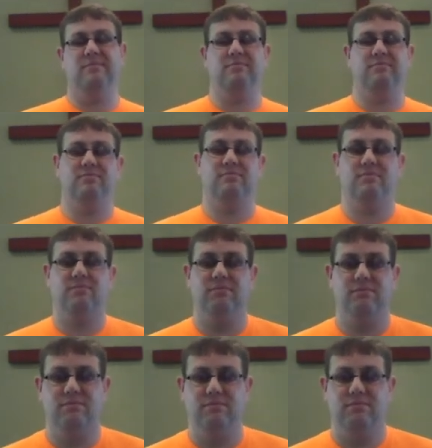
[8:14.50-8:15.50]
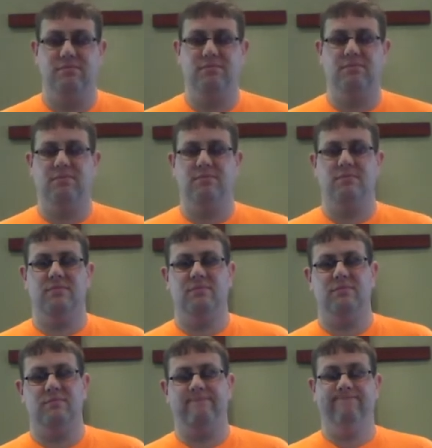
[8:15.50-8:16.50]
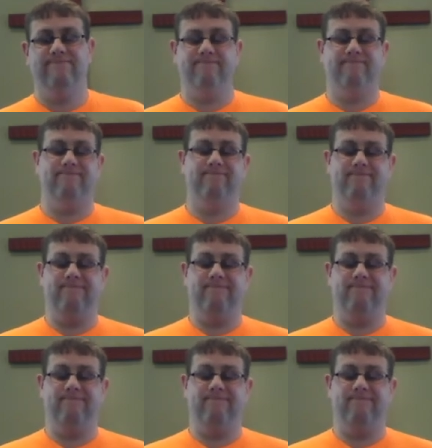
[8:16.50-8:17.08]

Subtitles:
Nobody speaks.